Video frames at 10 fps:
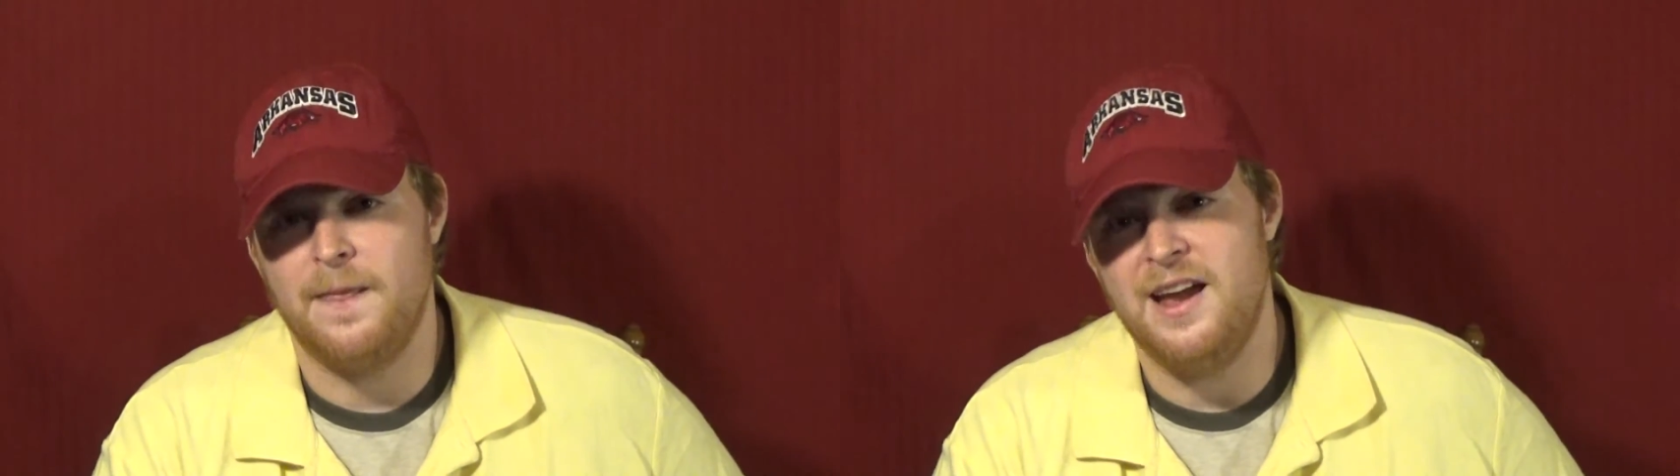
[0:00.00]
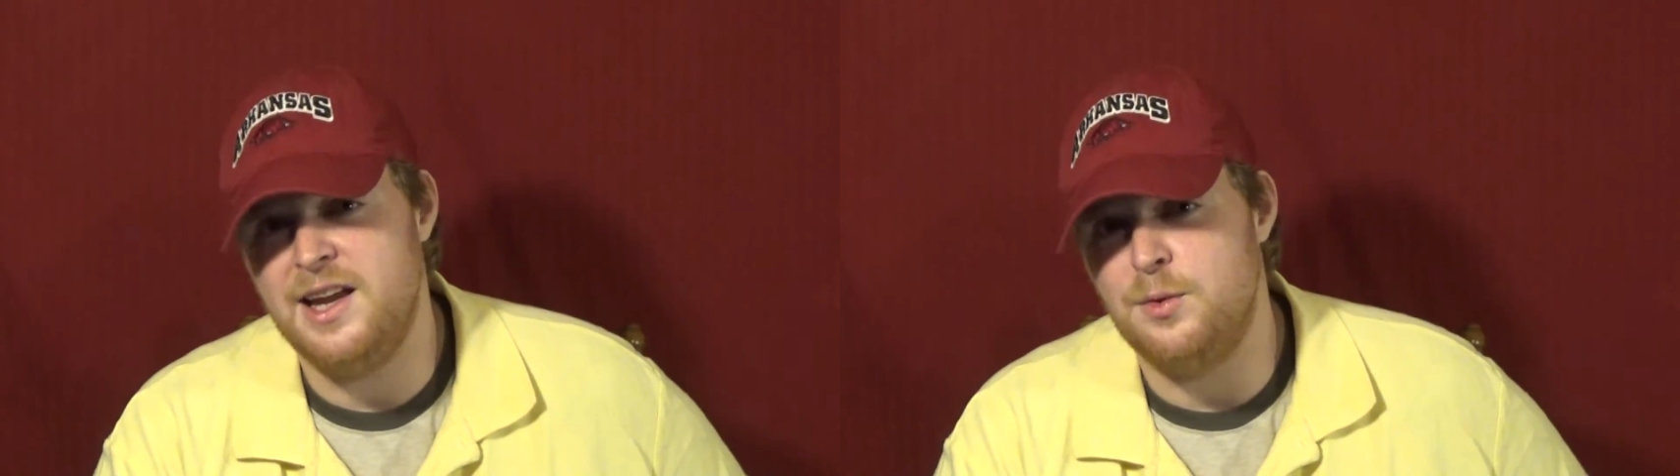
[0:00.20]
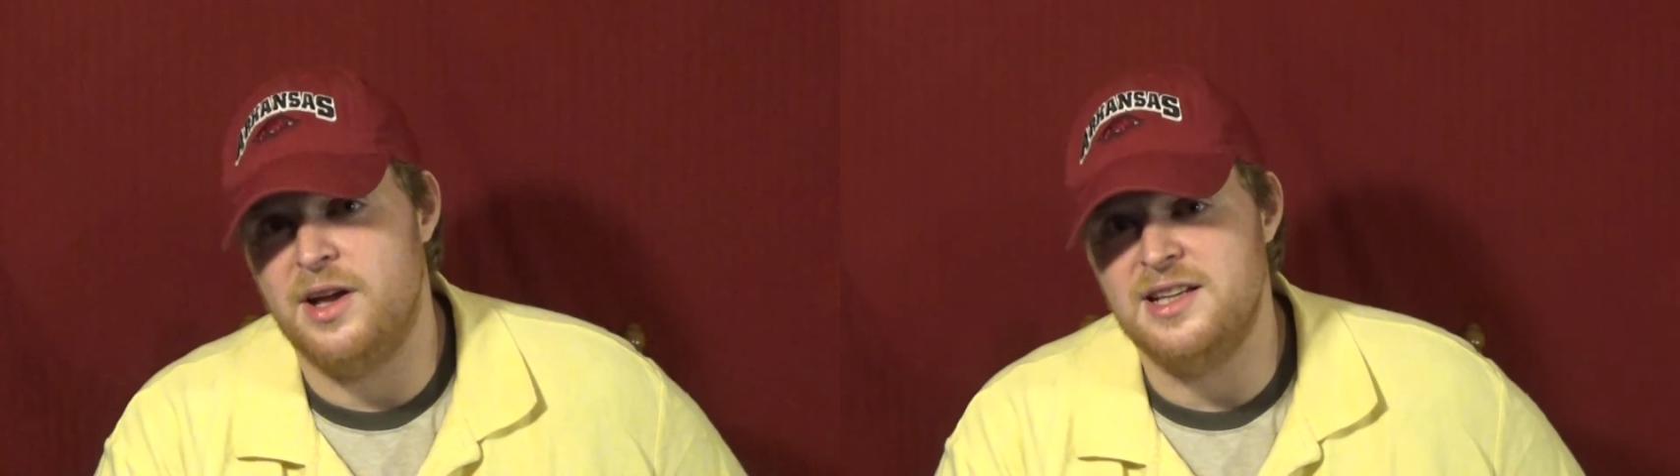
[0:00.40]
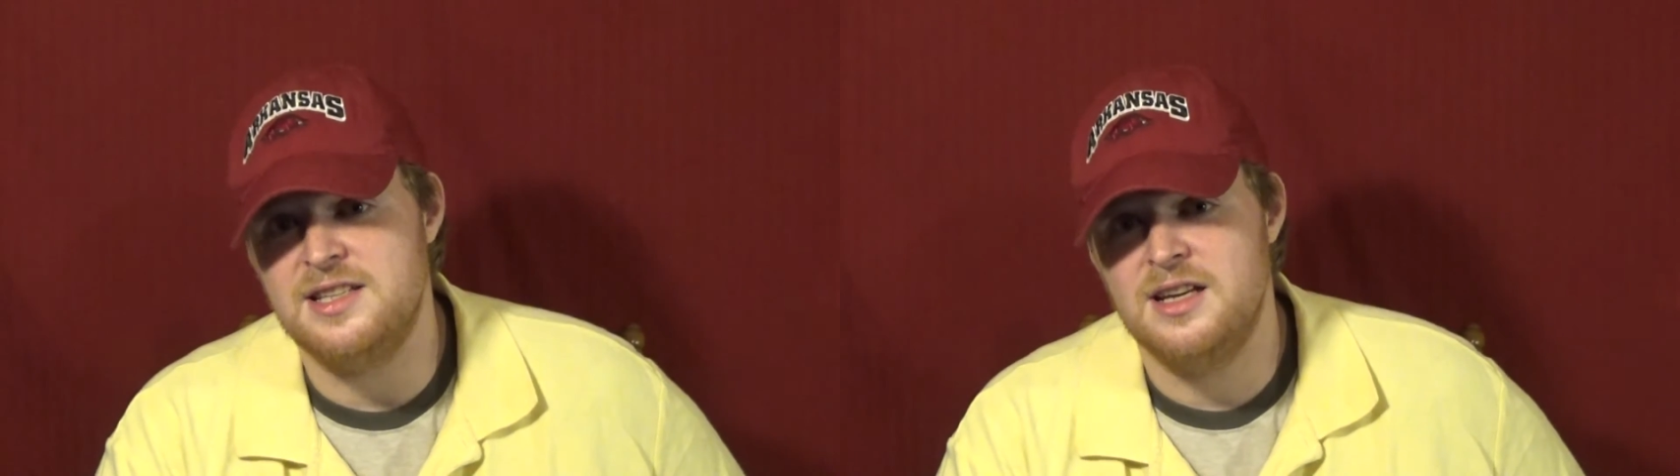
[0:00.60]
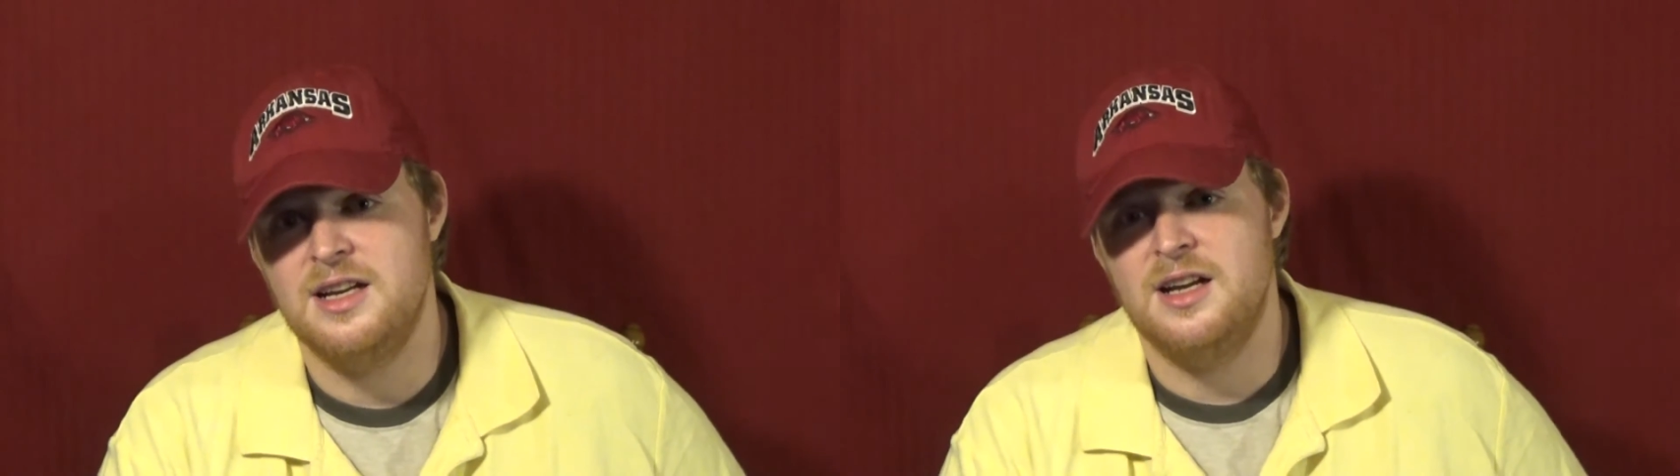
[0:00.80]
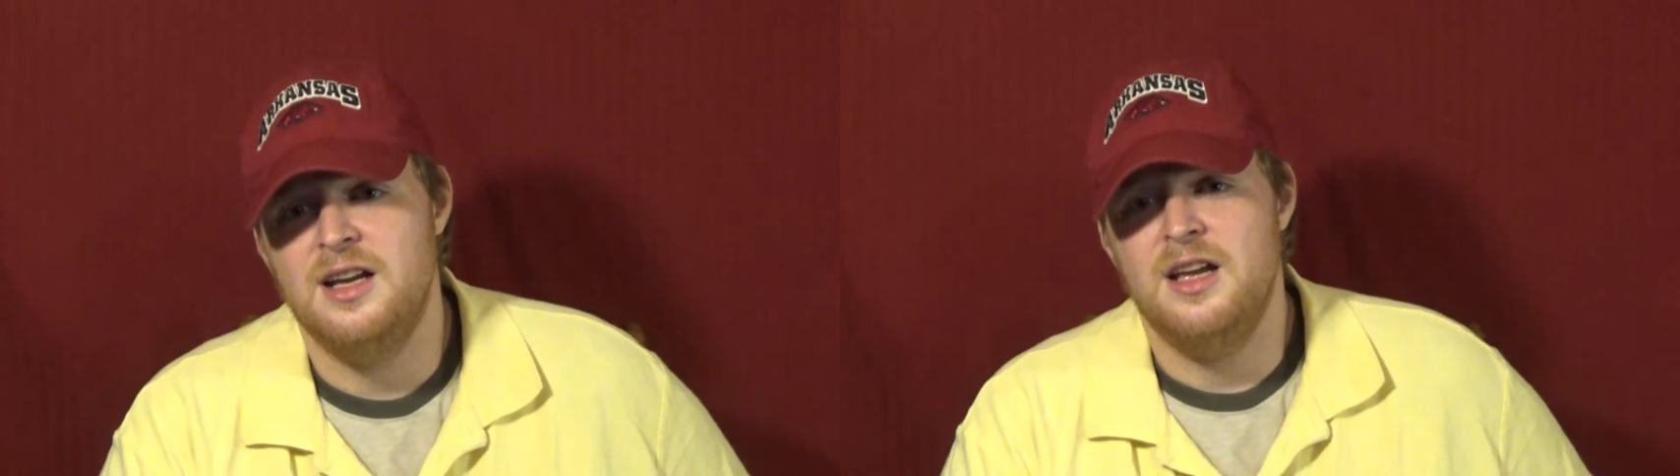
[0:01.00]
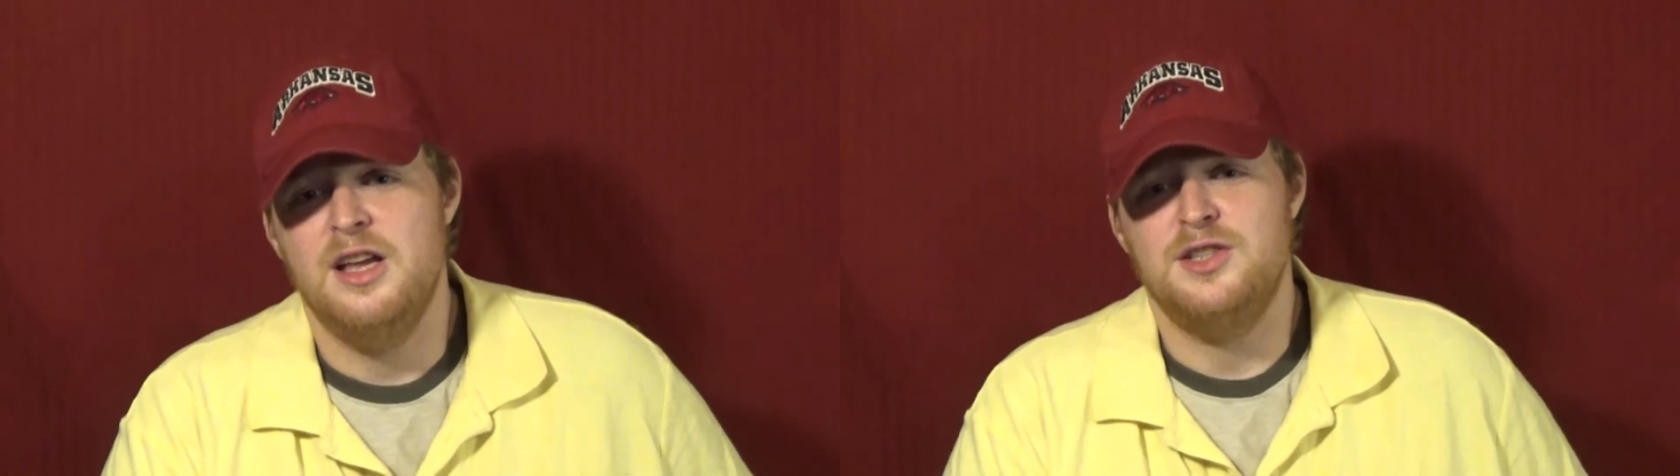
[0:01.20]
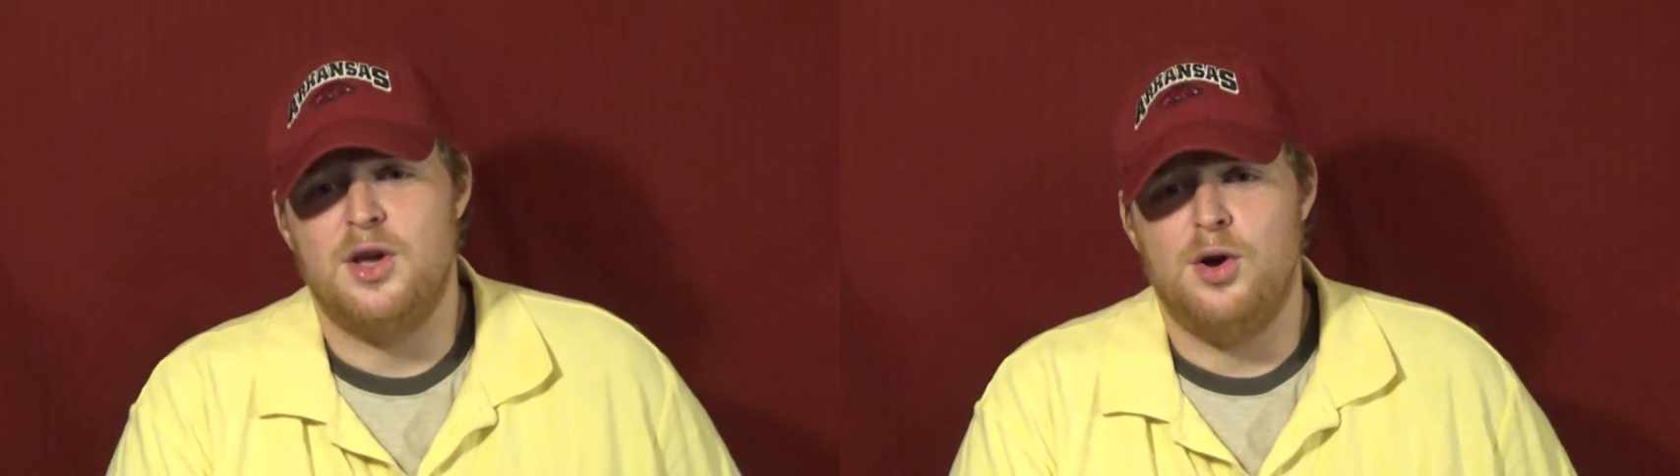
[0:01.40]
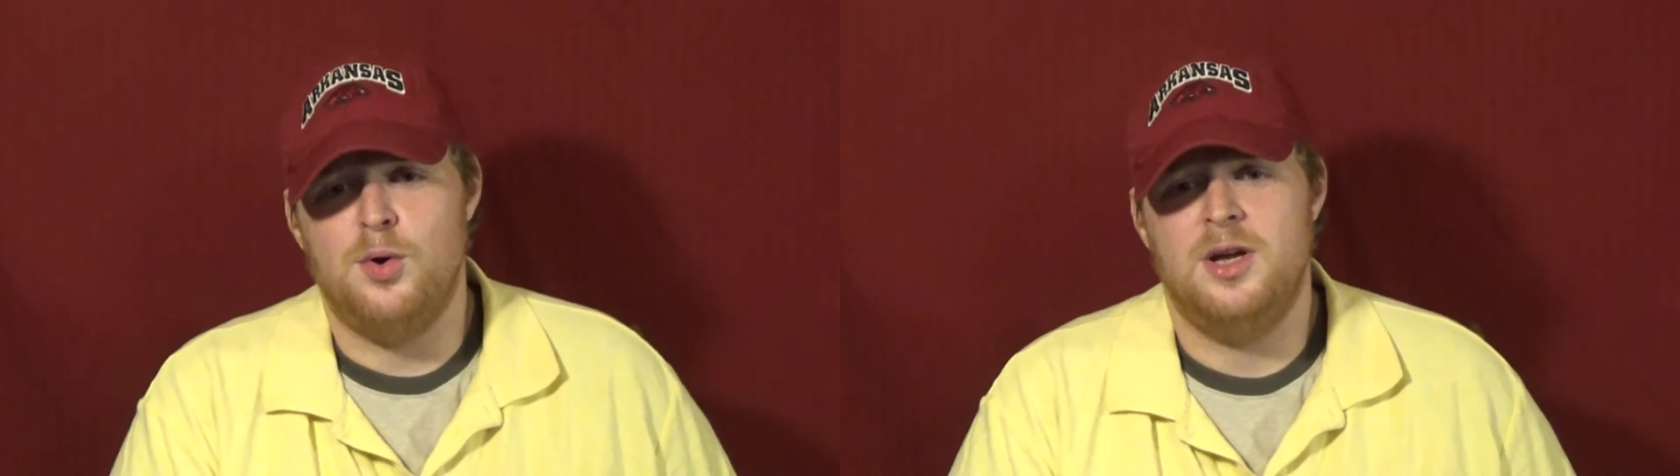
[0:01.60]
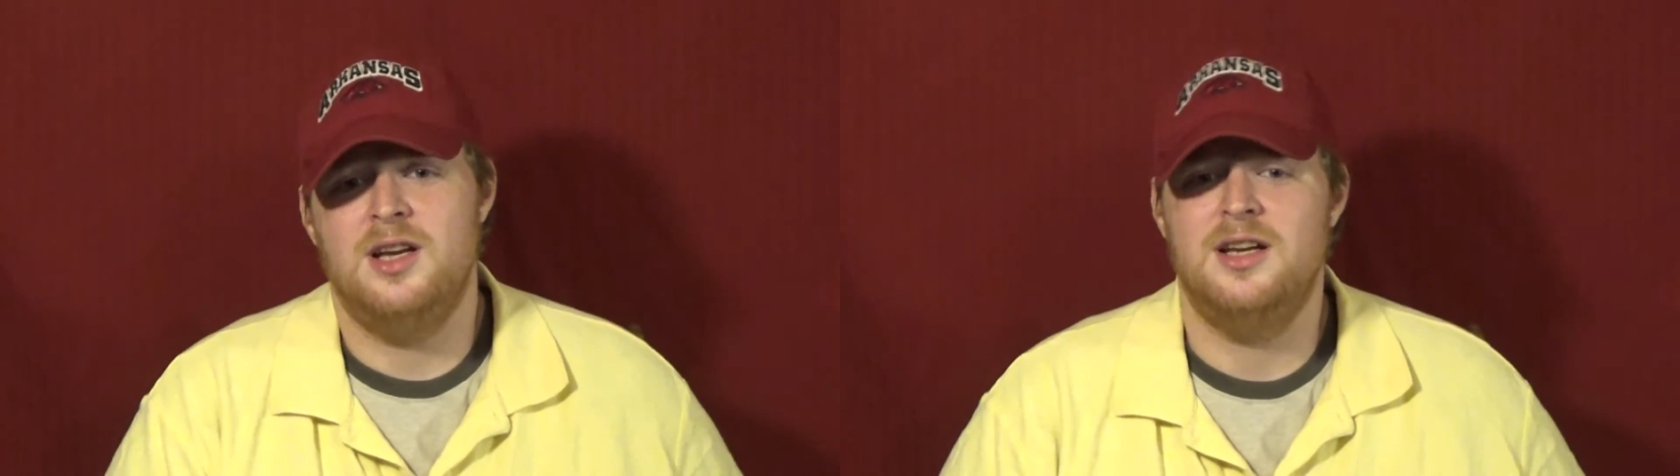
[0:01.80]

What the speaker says: Anyways, so